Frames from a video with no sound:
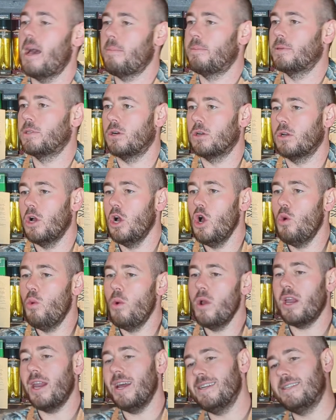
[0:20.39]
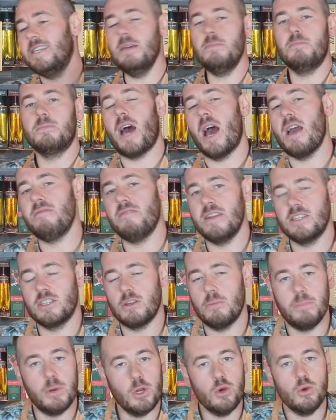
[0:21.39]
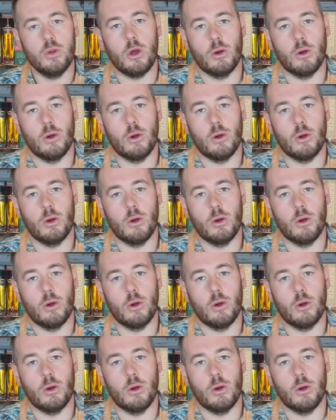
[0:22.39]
episode we're going to deep dive into Blue